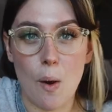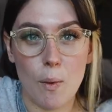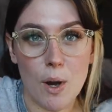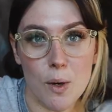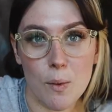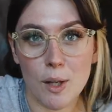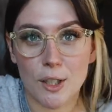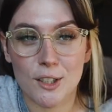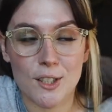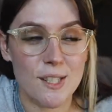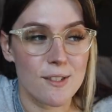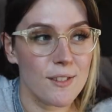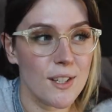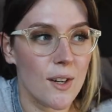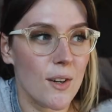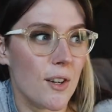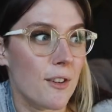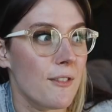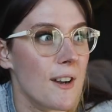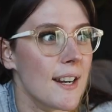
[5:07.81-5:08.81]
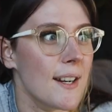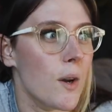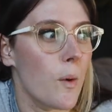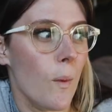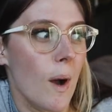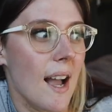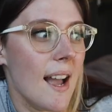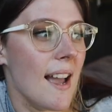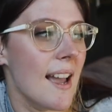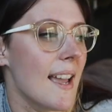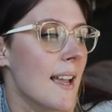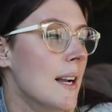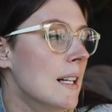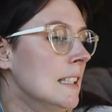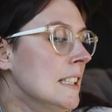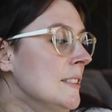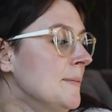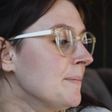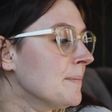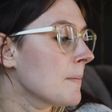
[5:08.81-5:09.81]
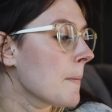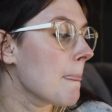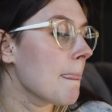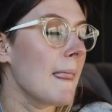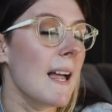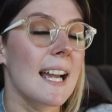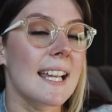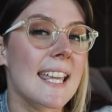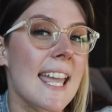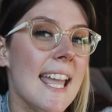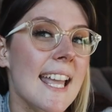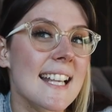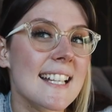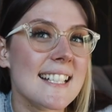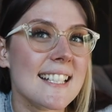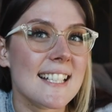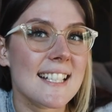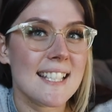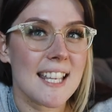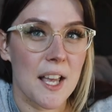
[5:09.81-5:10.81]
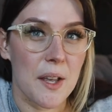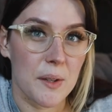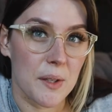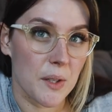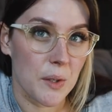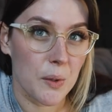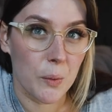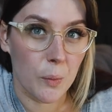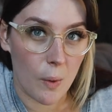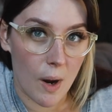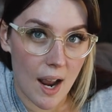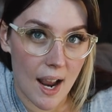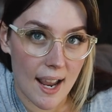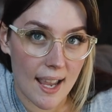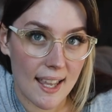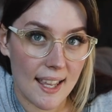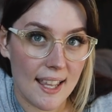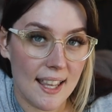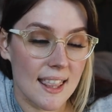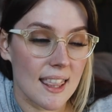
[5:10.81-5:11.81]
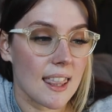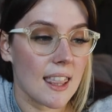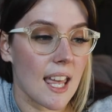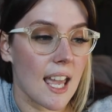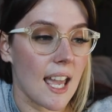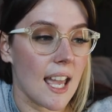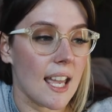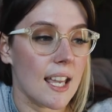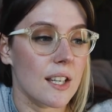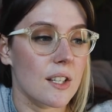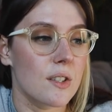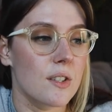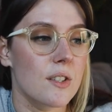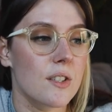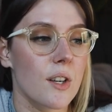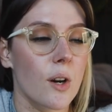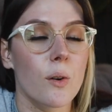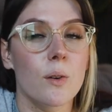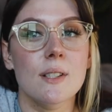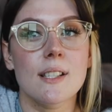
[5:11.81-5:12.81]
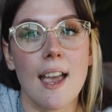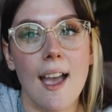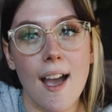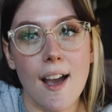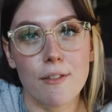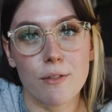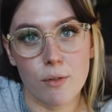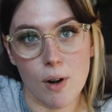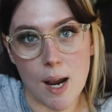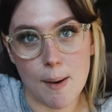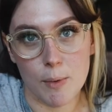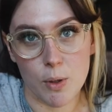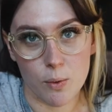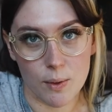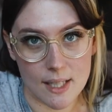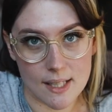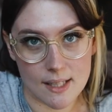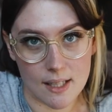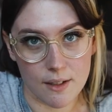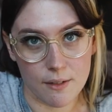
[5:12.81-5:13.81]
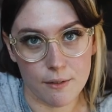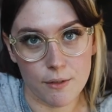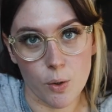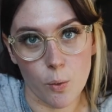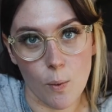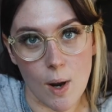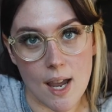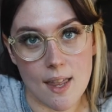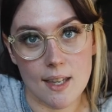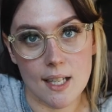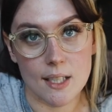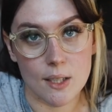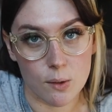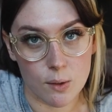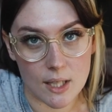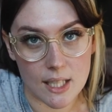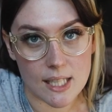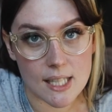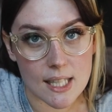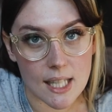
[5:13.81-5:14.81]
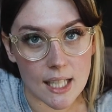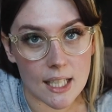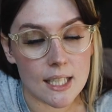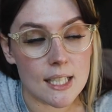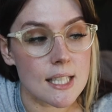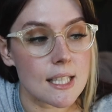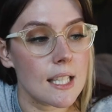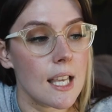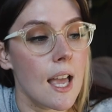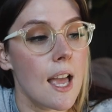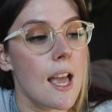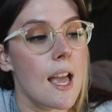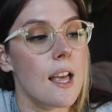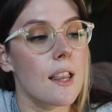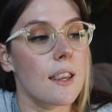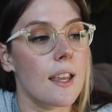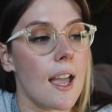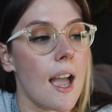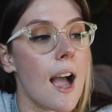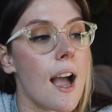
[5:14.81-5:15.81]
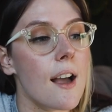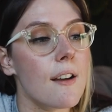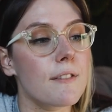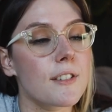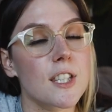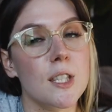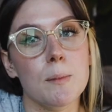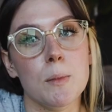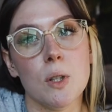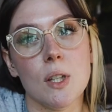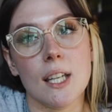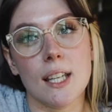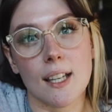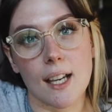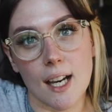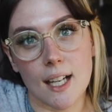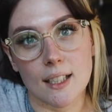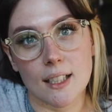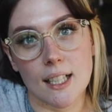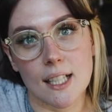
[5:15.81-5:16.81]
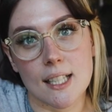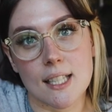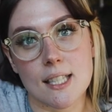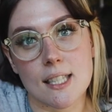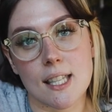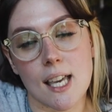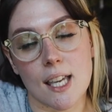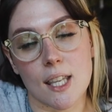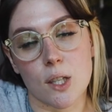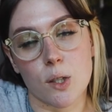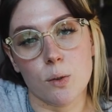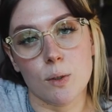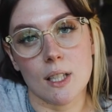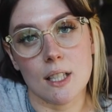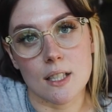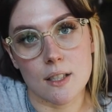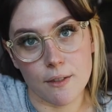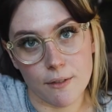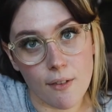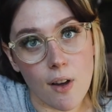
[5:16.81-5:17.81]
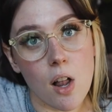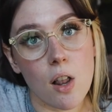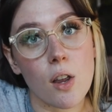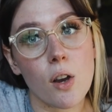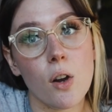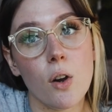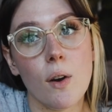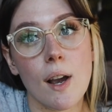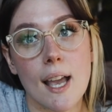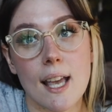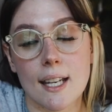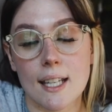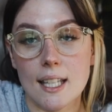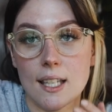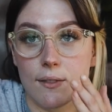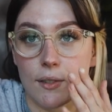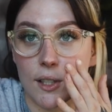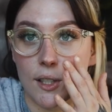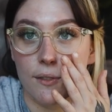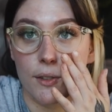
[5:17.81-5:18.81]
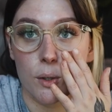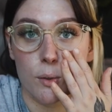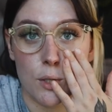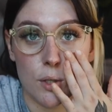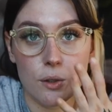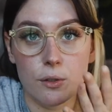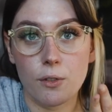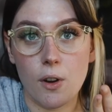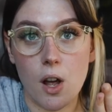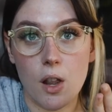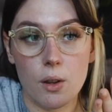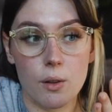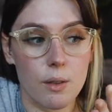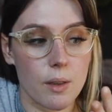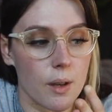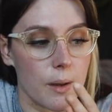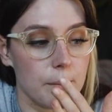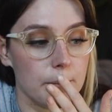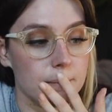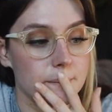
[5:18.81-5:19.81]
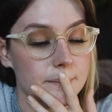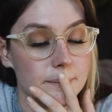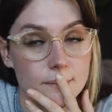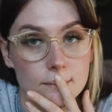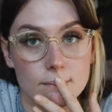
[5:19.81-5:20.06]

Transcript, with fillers: I wanna watch this video to find out why. I can't tell you why. They don't have rhyme or reason for why they do these things. They have community guidelines that you need to follow, and even if you do follow them,